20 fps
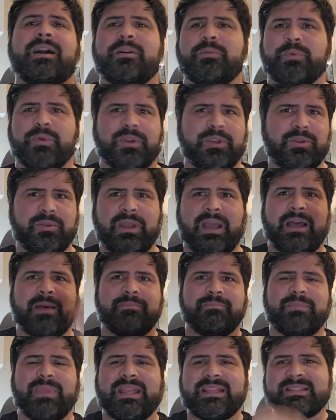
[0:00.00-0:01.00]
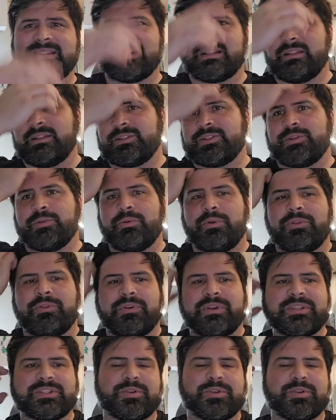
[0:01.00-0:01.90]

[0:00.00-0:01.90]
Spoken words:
where you got basically 2 or 3